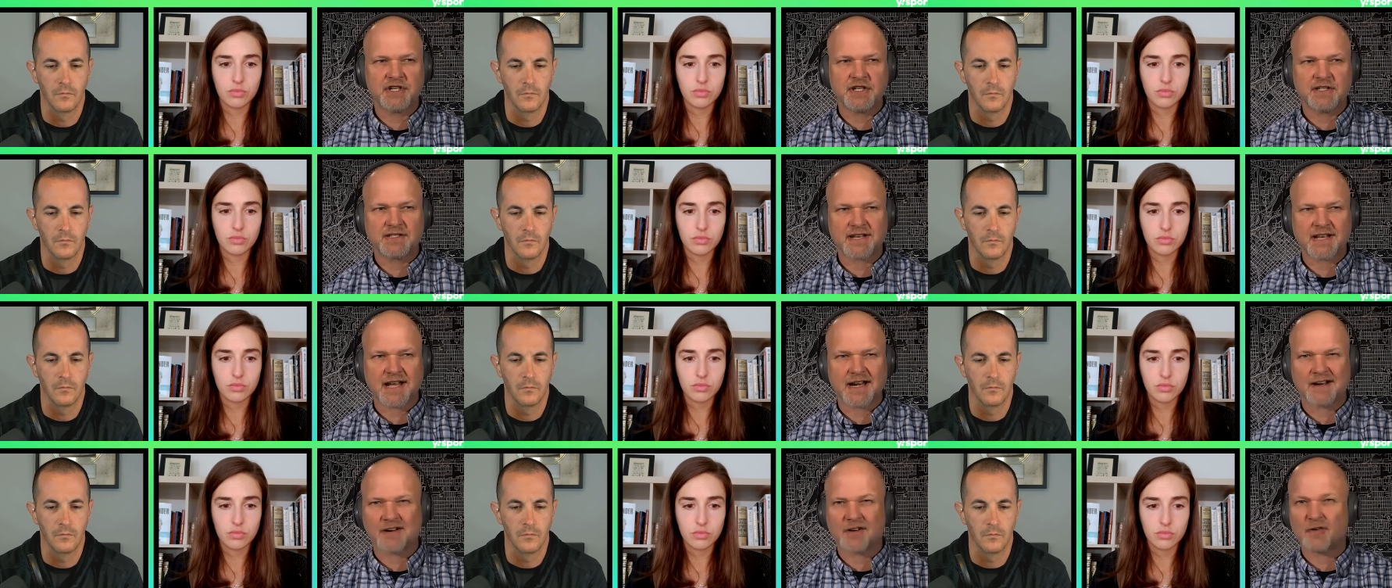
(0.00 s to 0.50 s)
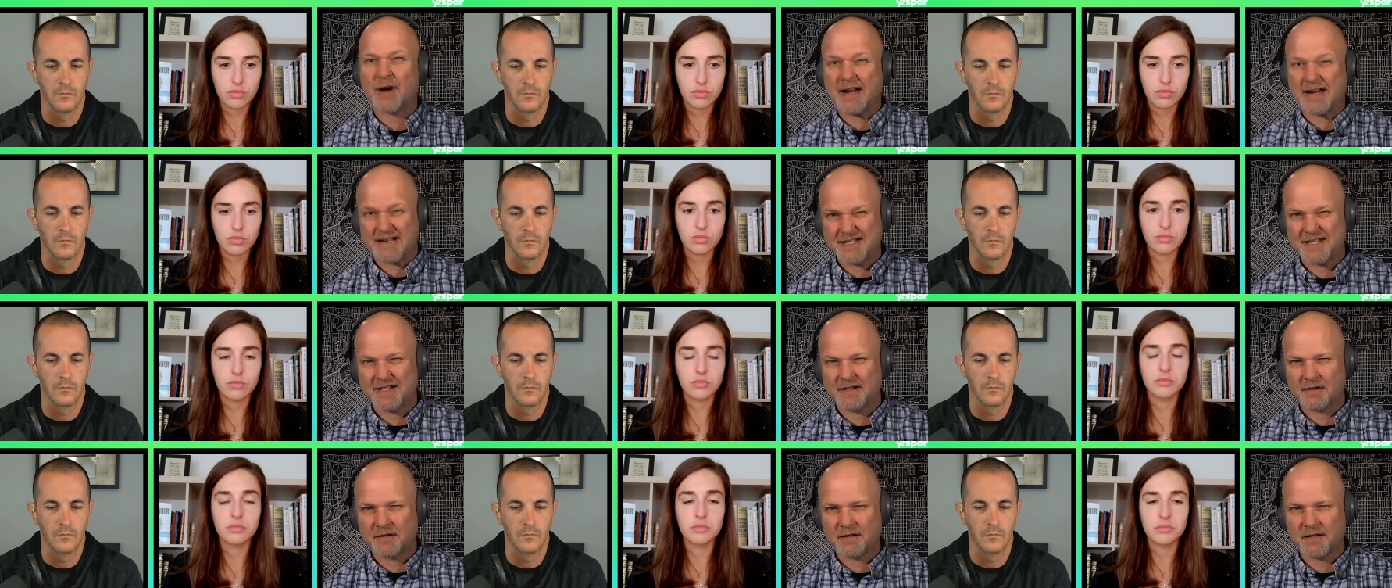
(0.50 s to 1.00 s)
Speaker 1: its kind of
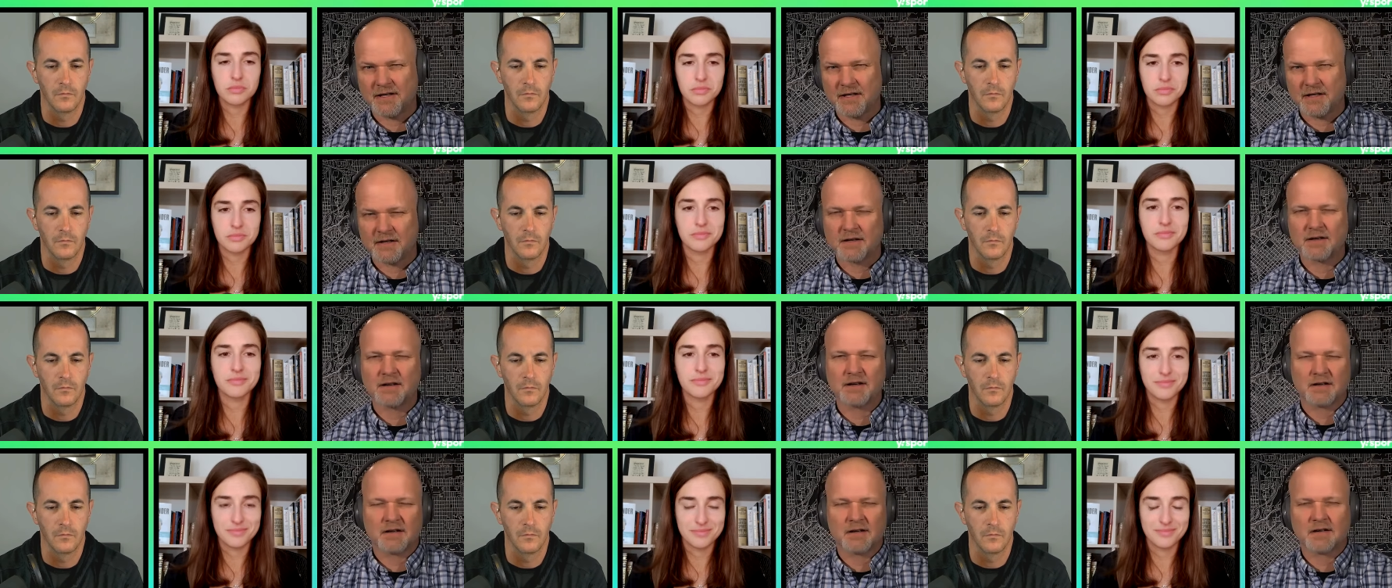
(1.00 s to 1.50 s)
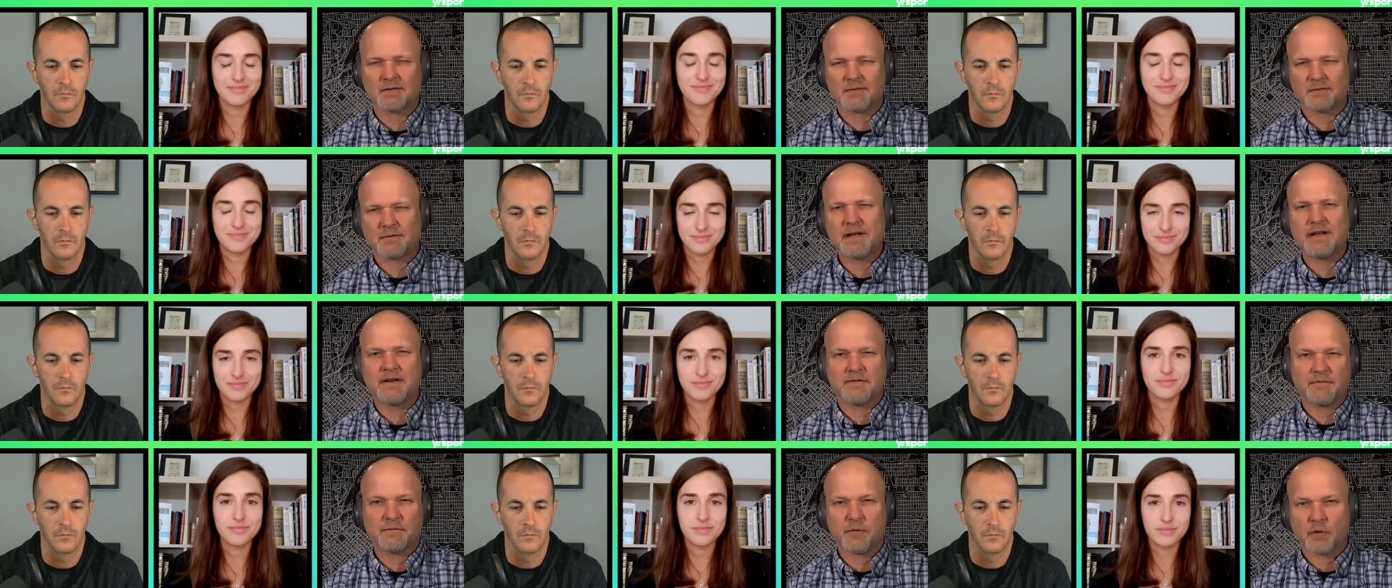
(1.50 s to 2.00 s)
criteria or, or
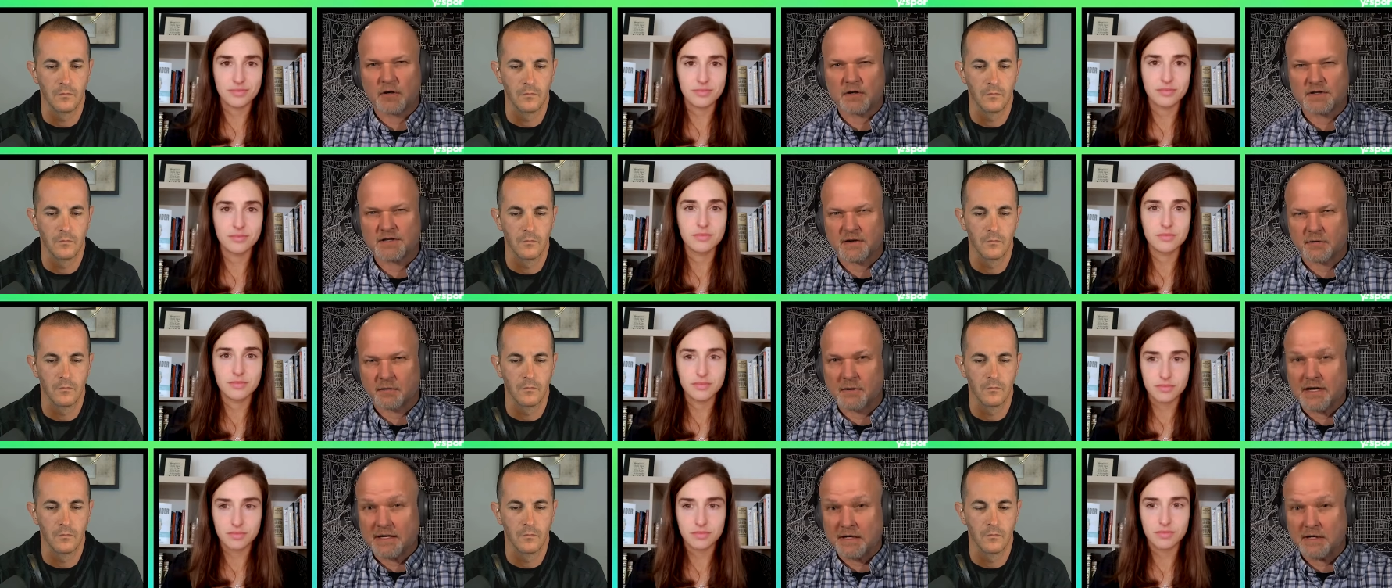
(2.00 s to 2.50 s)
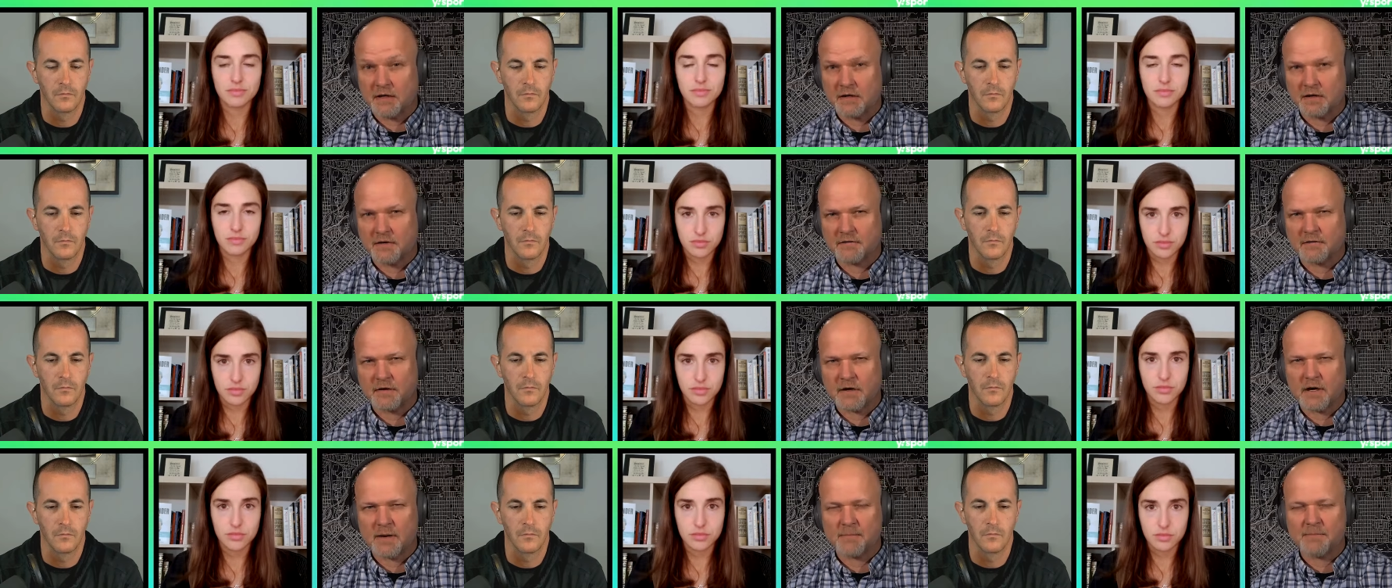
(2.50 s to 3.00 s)
reinforced the
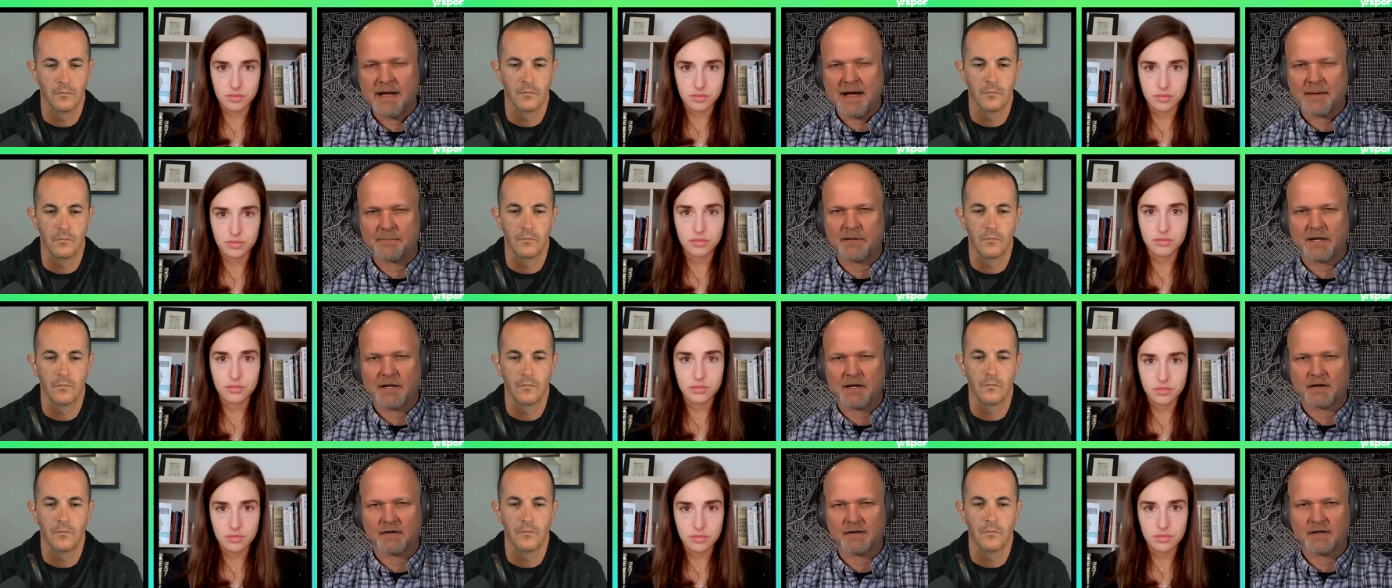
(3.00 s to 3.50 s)
criteria for comeback player